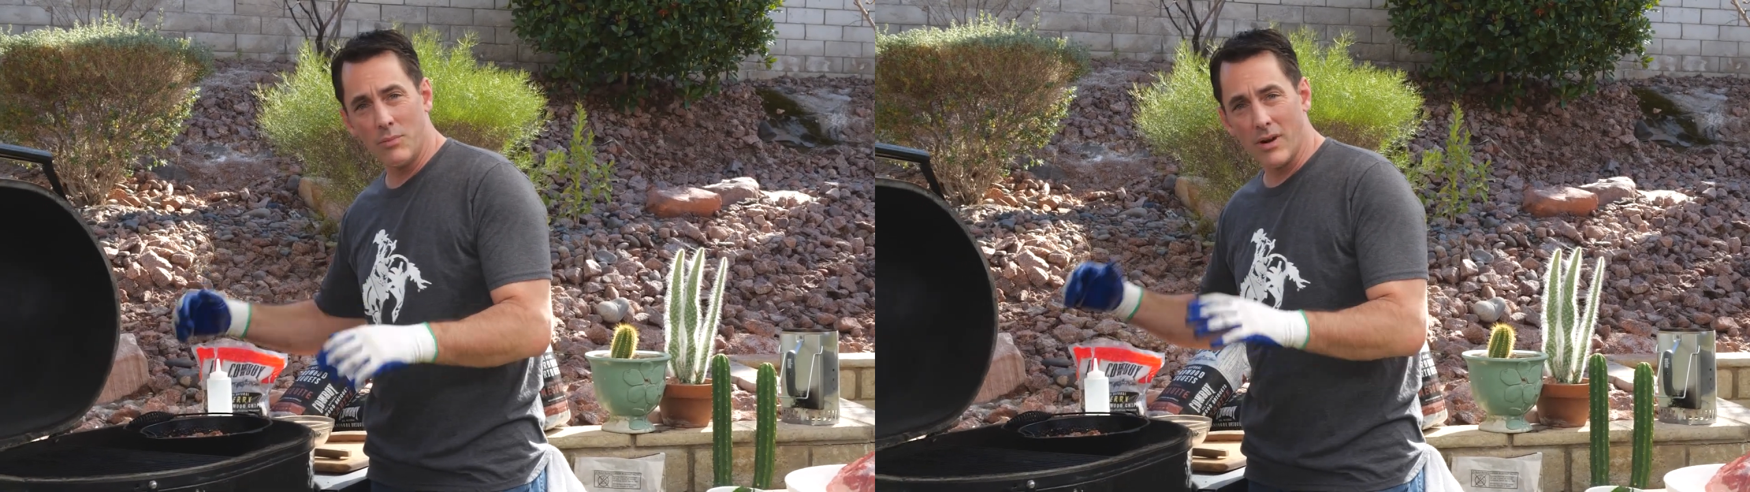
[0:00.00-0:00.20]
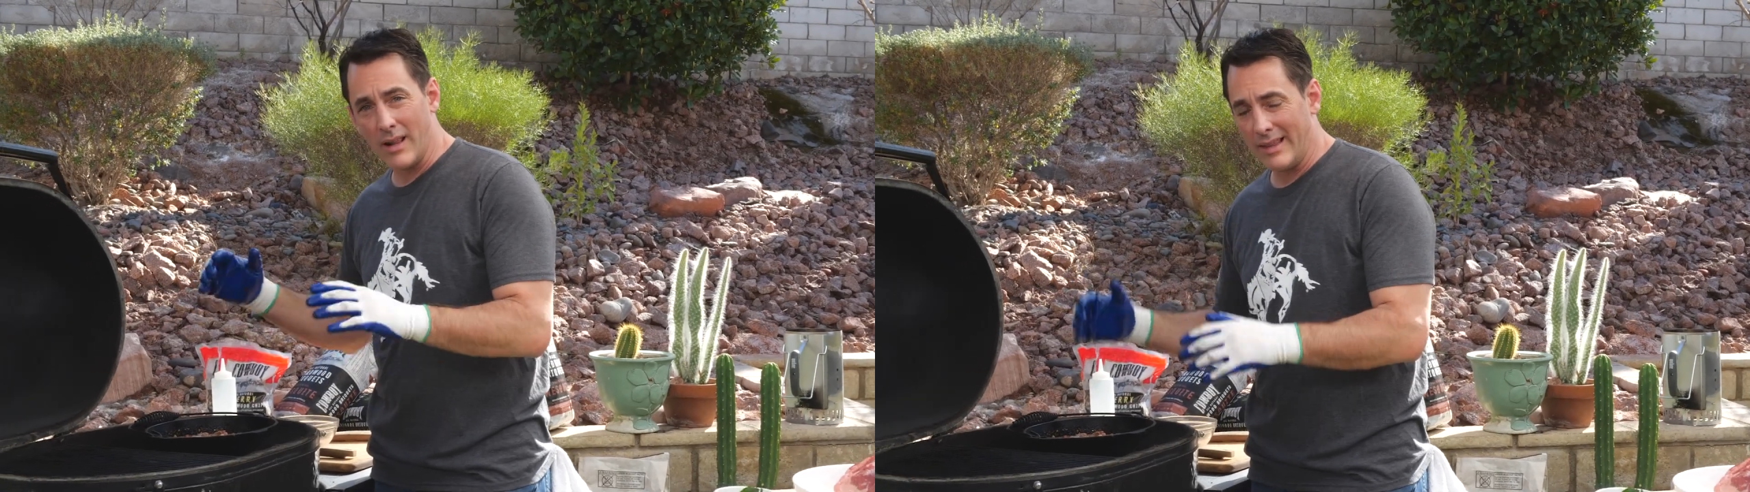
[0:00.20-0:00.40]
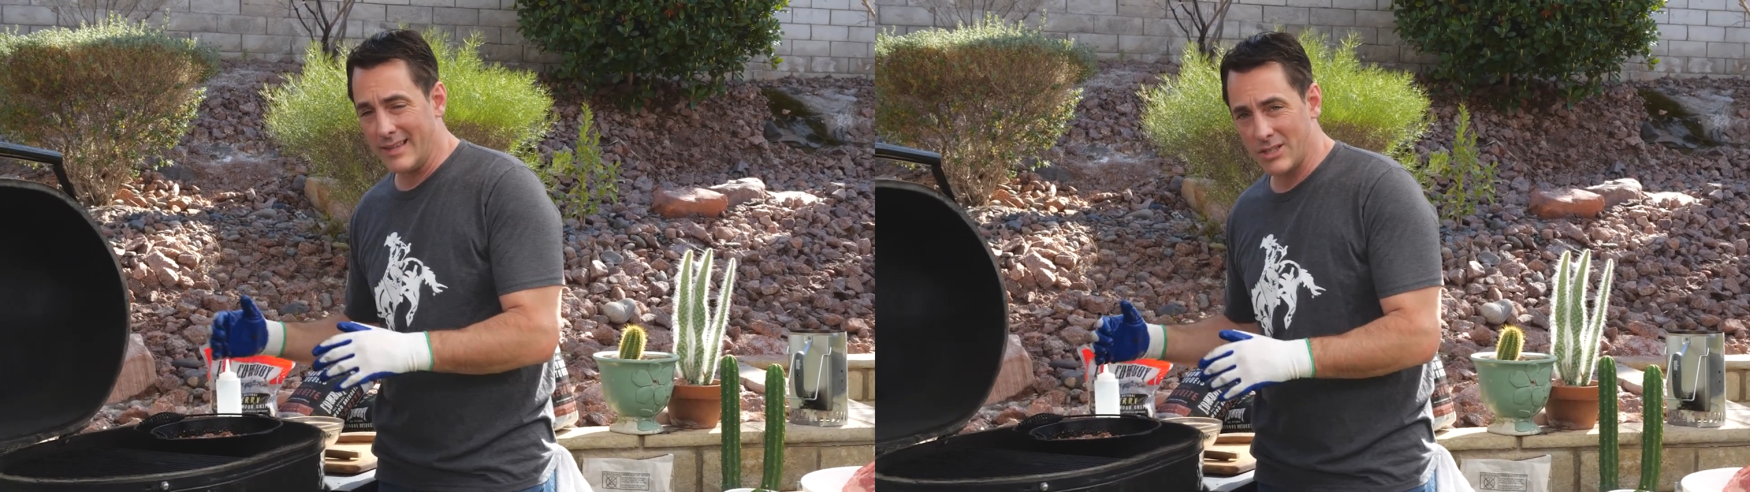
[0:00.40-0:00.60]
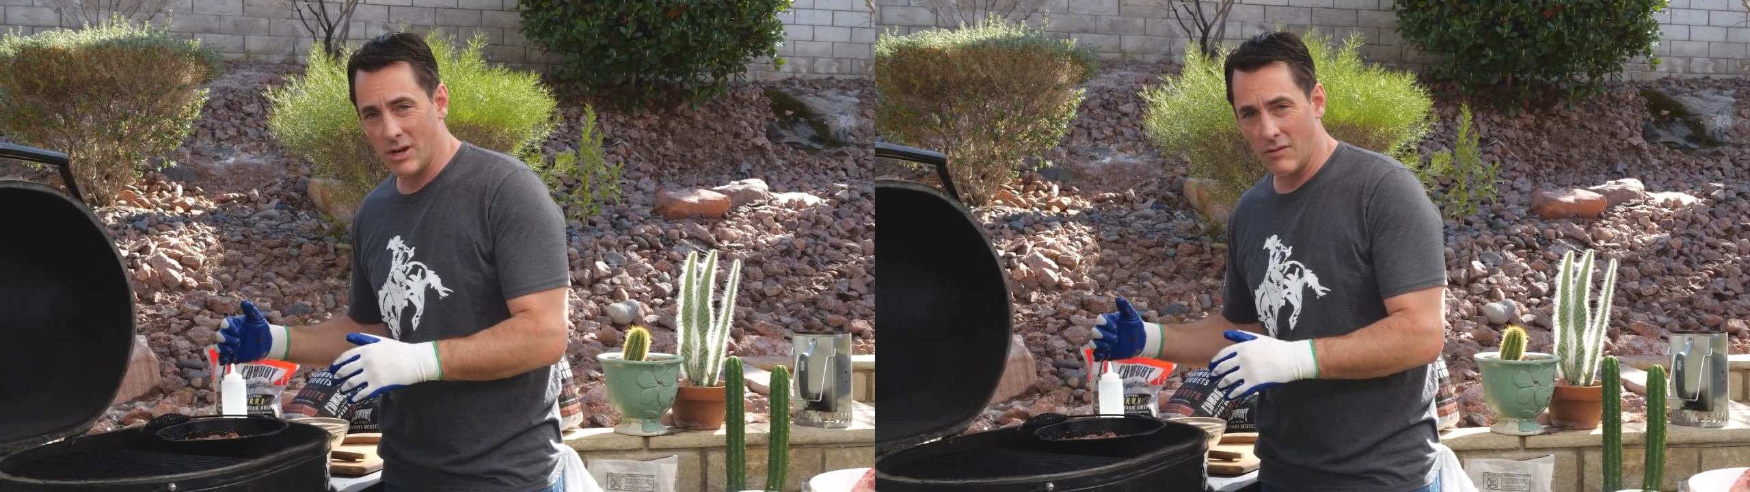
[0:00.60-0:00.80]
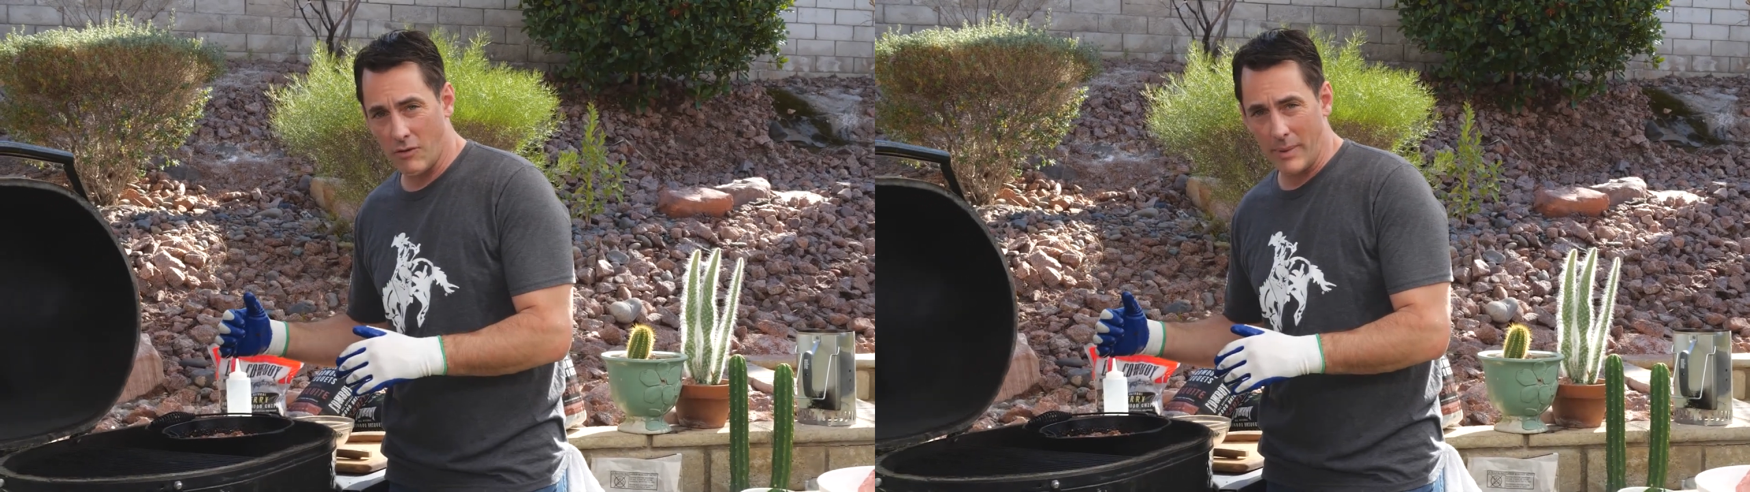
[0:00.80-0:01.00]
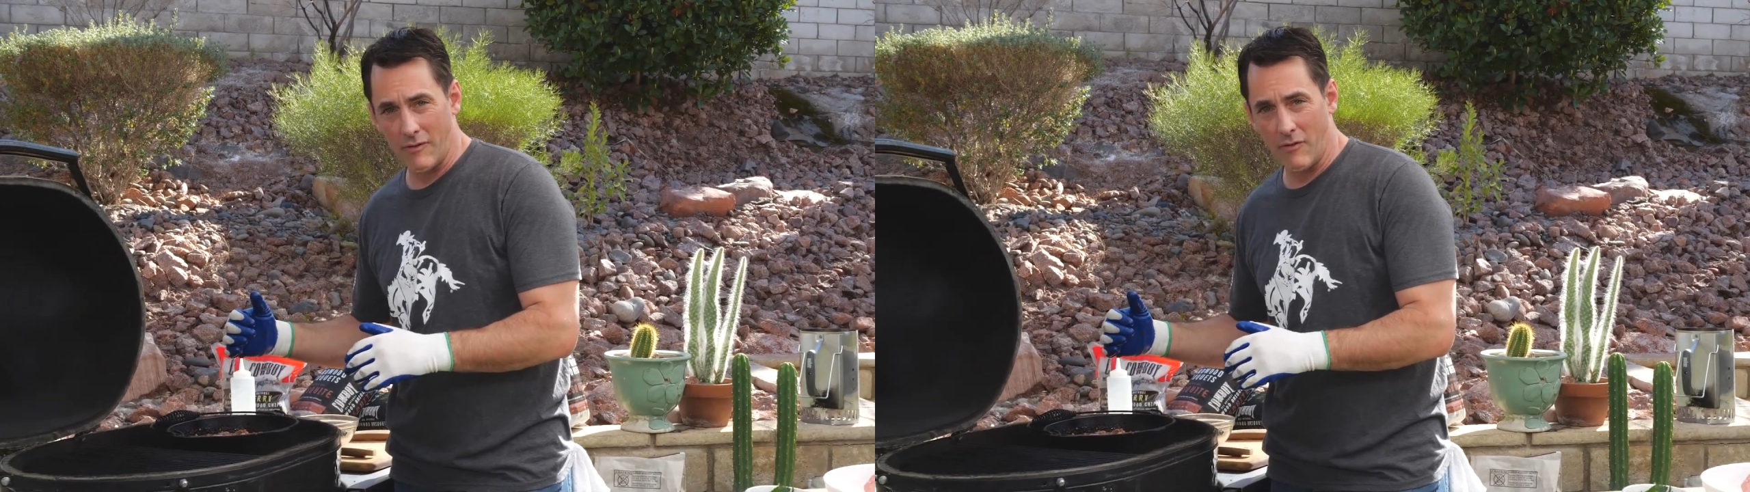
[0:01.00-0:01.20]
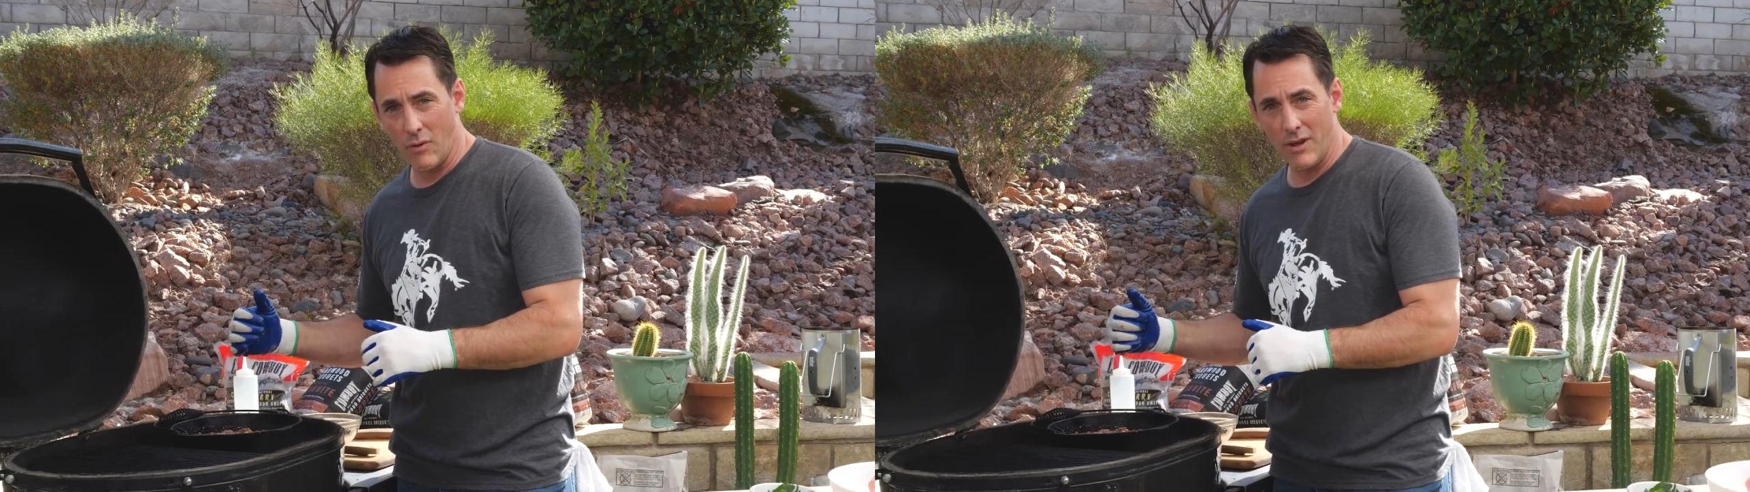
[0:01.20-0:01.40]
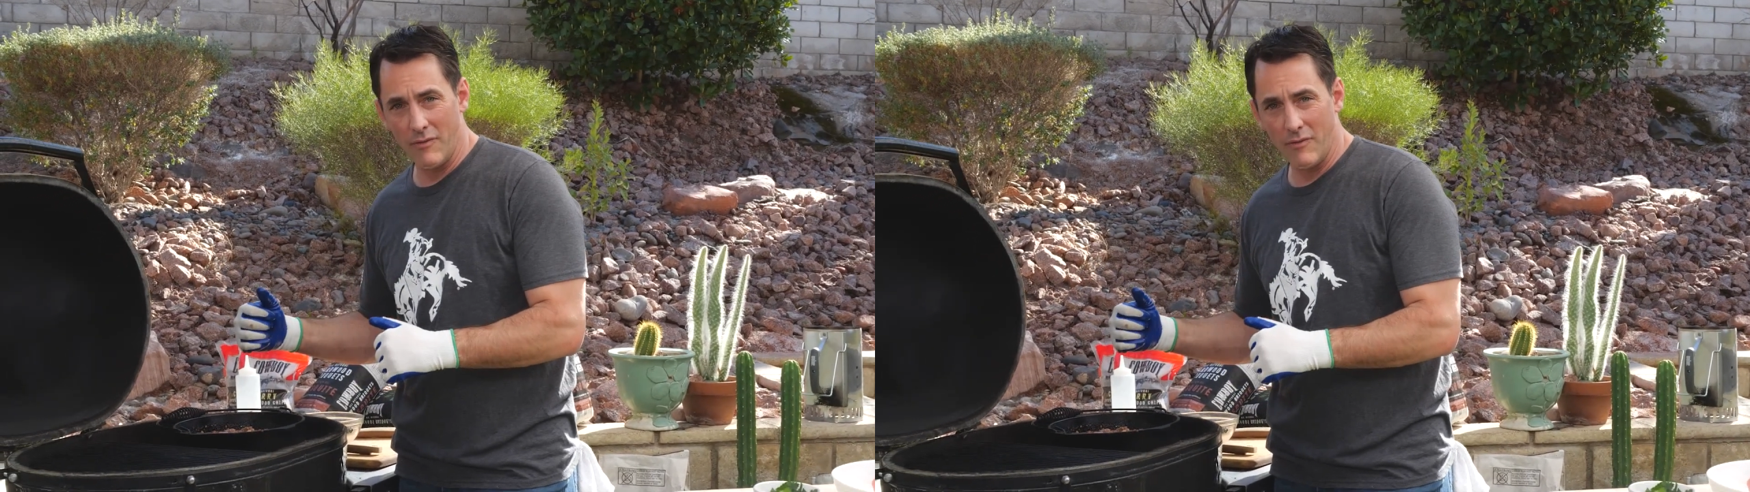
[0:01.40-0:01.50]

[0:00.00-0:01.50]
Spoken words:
We're gonna let this cook for about 40,